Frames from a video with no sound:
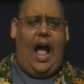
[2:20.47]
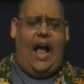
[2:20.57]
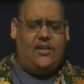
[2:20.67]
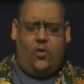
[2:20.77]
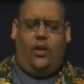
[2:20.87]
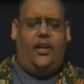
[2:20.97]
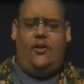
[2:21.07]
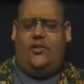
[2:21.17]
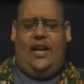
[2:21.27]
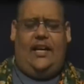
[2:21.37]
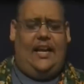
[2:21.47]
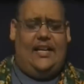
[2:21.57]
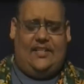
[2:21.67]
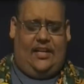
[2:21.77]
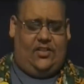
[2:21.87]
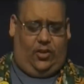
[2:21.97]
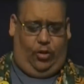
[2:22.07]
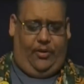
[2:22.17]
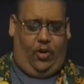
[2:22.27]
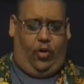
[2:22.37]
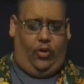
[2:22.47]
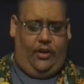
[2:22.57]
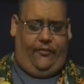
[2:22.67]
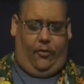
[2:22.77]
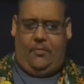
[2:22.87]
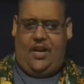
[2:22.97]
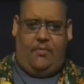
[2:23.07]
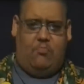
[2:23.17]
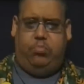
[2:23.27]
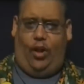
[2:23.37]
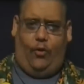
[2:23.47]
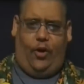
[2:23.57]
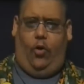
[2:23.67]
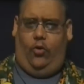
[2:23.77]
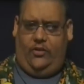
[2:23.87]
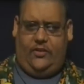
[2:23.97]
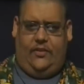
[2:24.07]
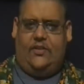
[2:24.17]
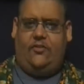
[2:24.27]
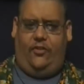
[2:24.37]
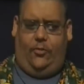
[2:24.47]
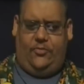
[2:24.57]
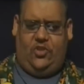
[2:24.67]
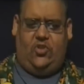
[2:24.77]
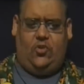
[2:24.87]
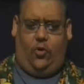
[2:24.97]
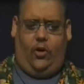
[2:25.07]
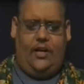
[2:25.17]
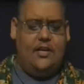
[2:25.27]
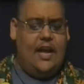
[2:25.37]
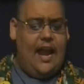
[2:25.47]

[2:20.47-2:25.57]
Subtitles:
I totally understand, guys, that it's a little bit early for me to be blowing holes in this film's story,